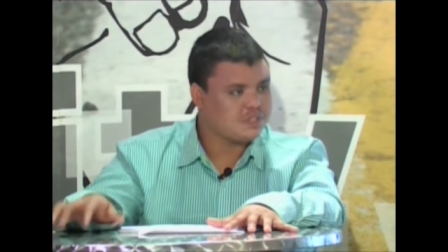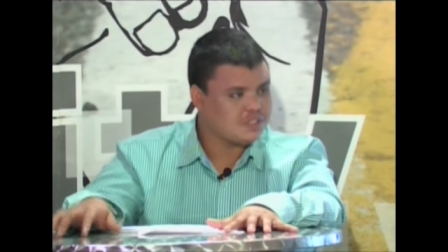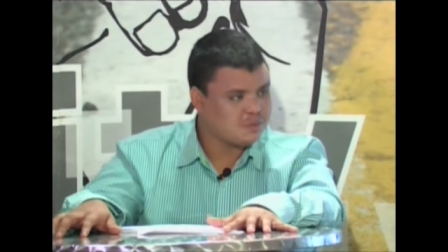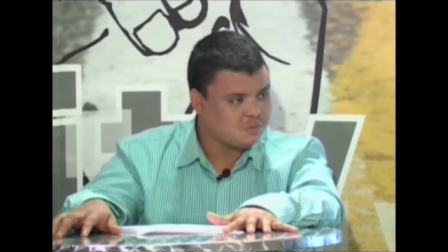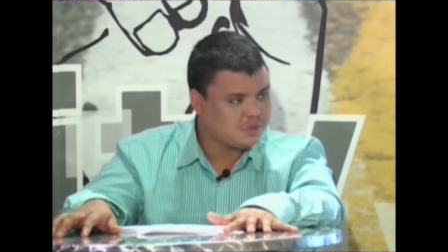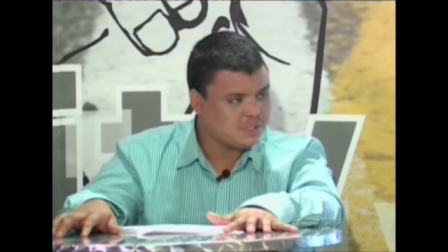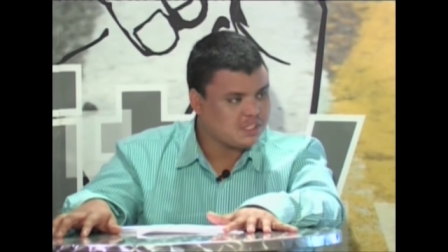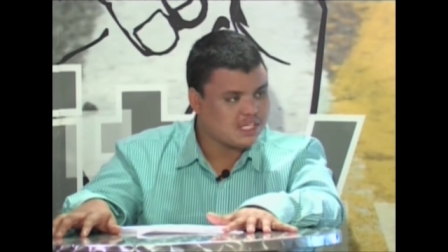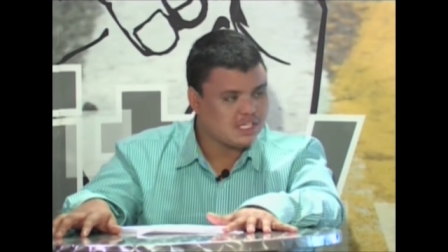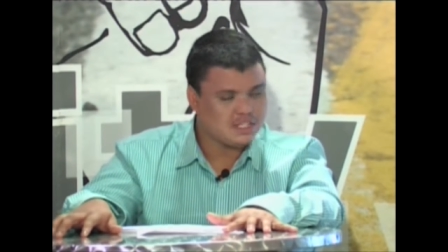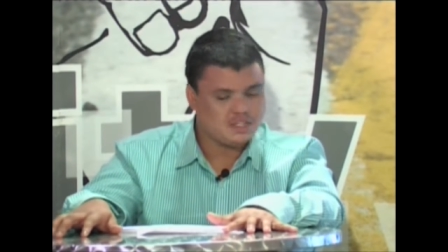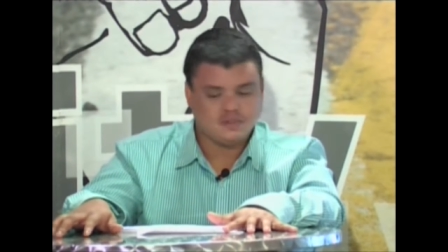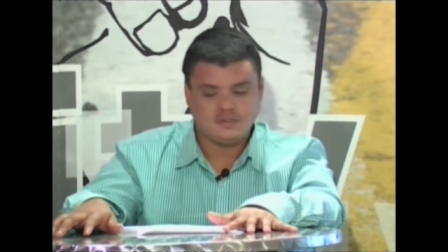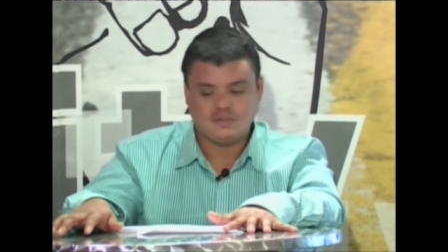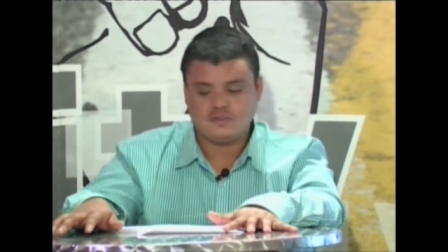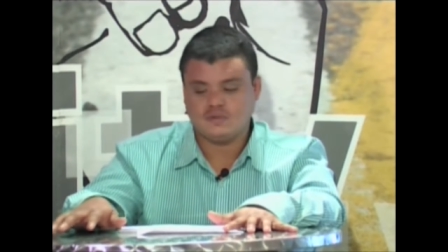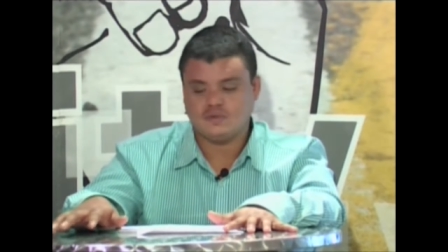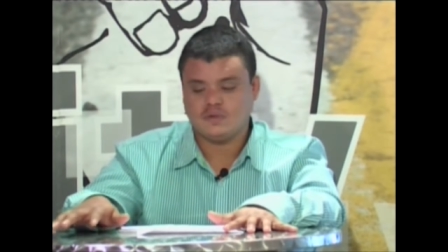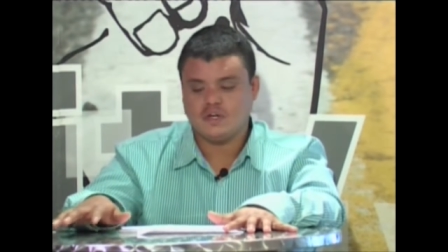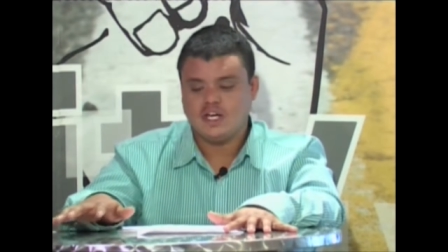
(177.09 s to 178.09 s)
which we'll get
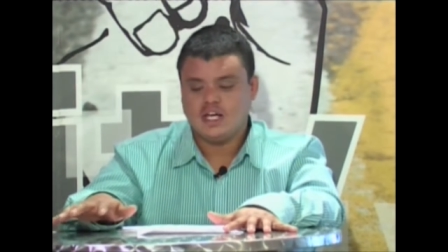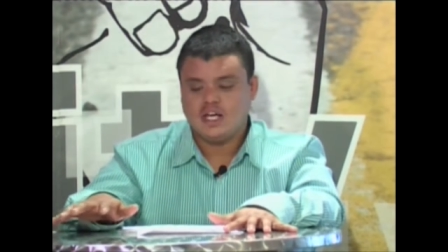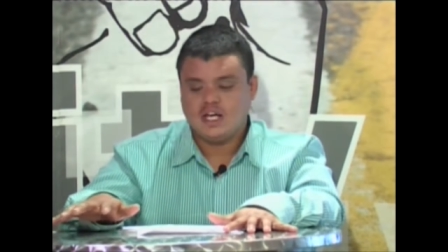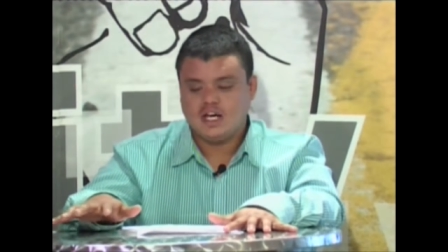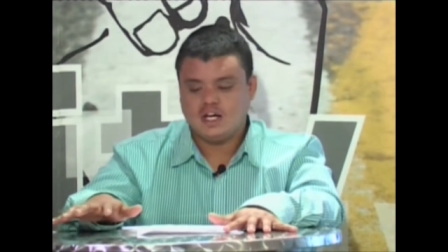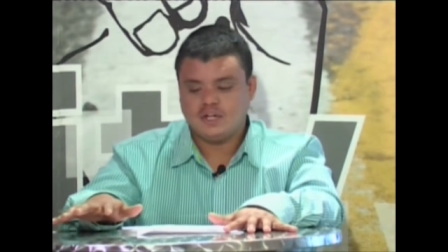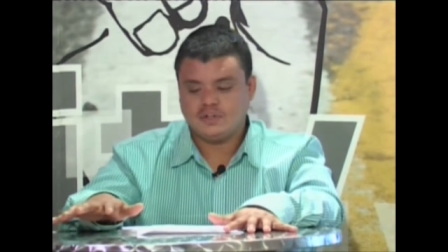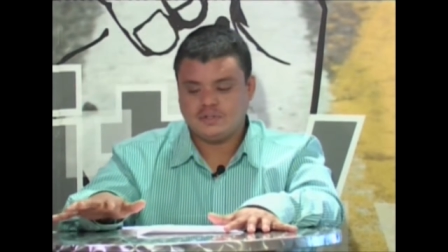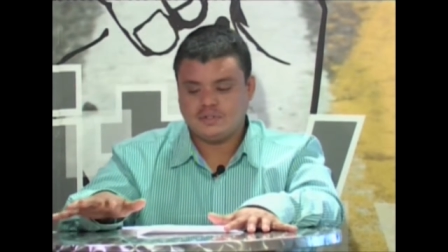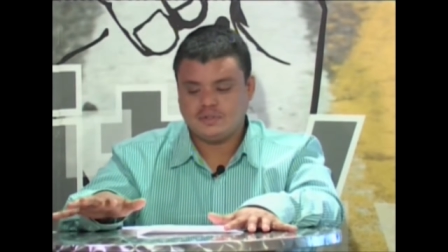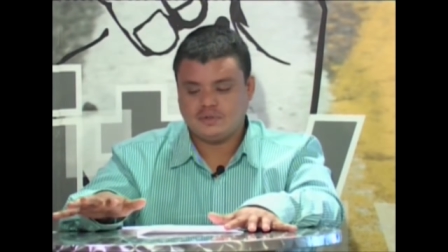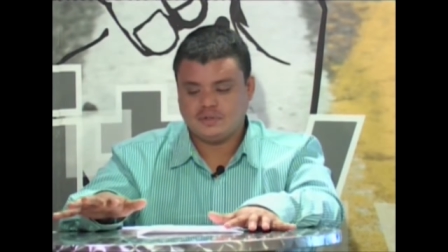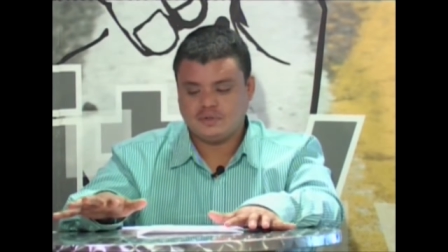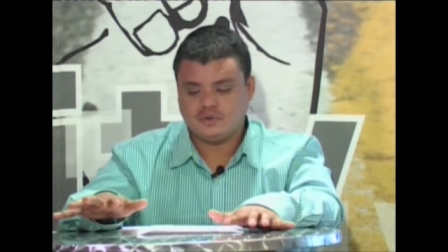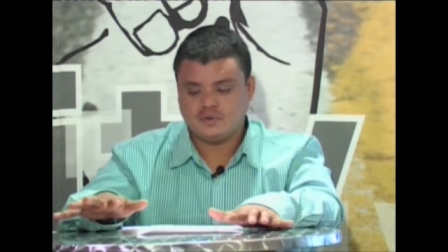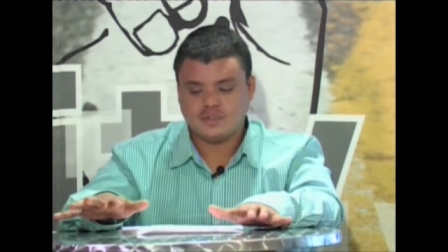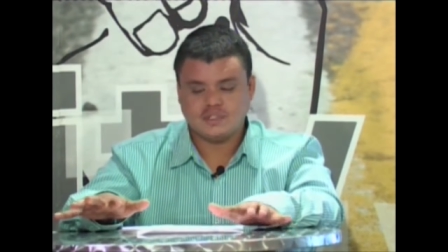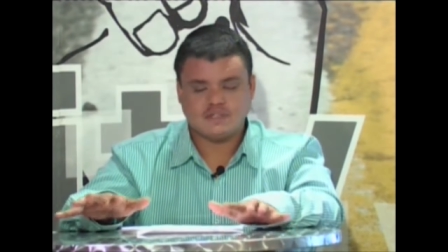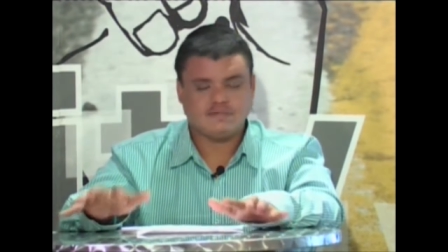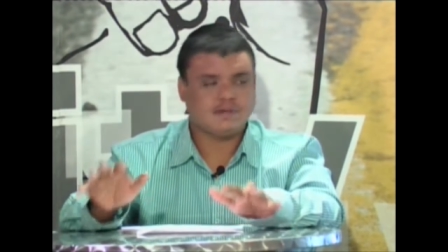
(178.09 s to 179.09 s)
into through
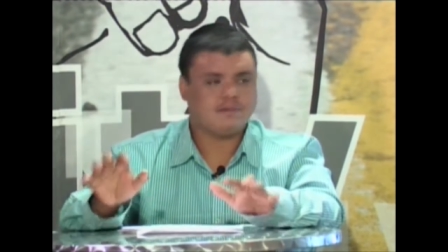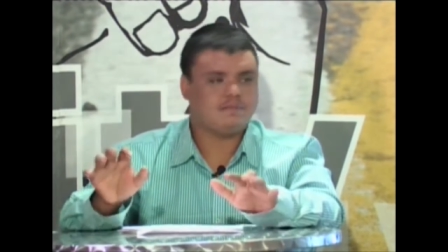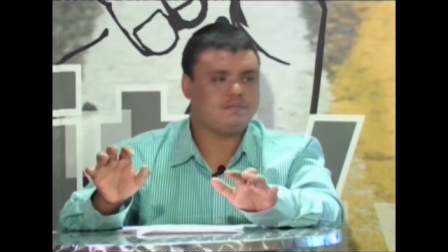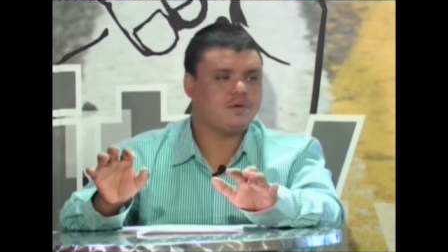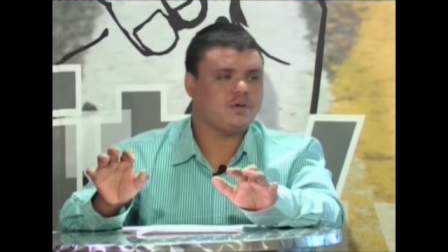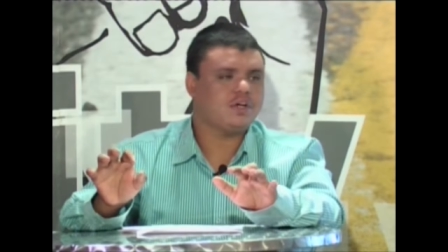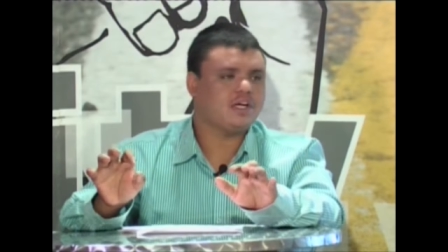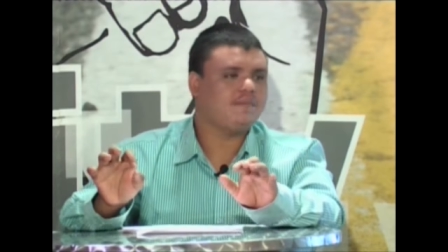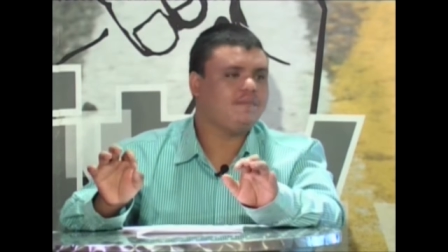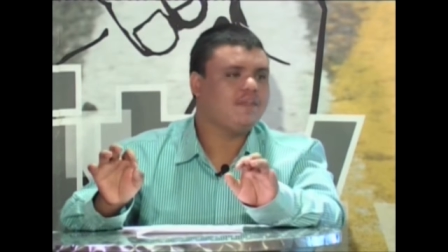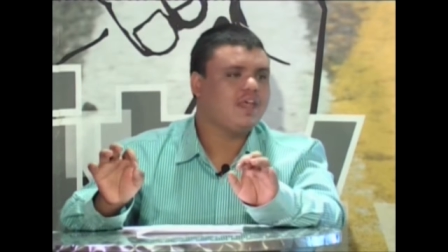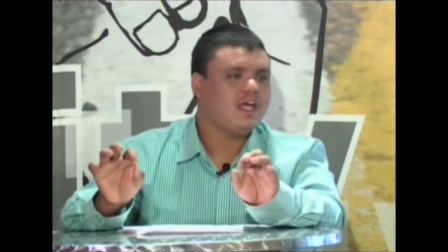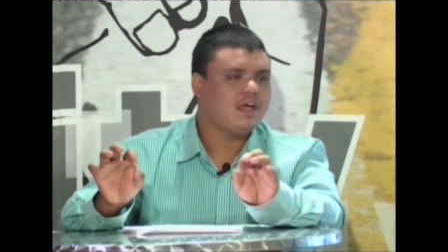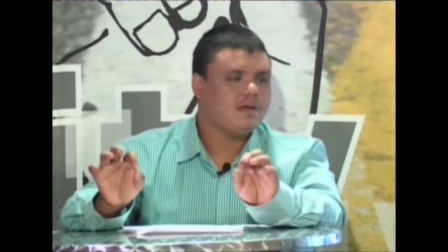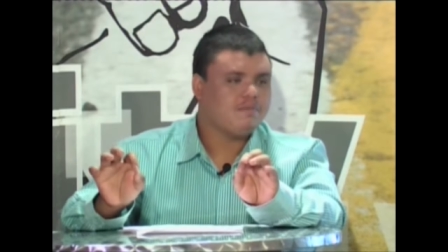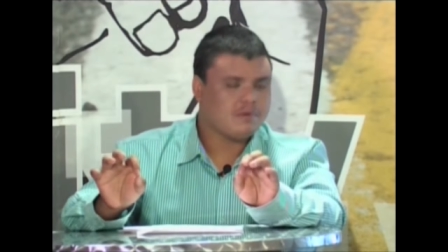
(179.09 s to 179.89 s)
the course of our program.